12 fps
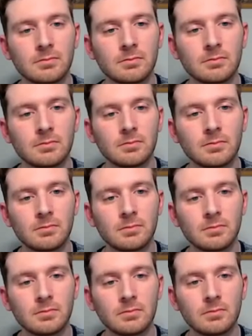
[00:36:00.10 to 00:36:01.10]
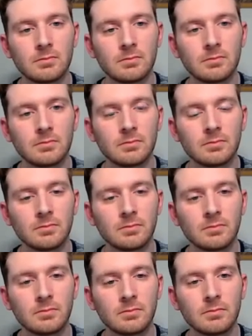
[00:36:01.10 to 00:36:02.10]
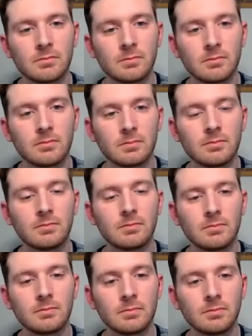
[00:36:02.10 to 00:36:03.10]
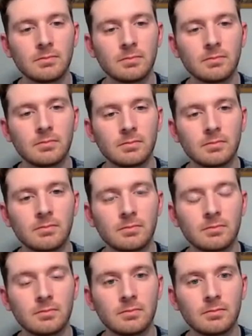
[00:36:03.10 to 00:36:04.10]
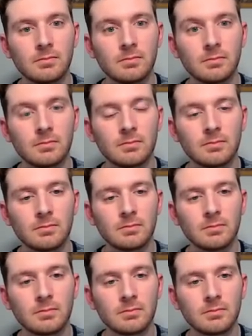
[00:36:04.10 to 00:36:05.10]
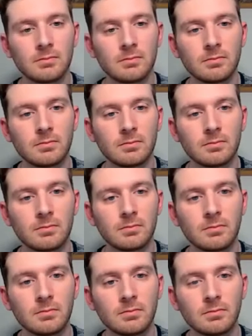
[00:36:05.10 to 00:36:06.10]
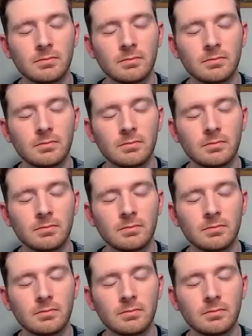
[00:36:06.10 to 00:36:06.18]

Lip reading: The person shown says nothing.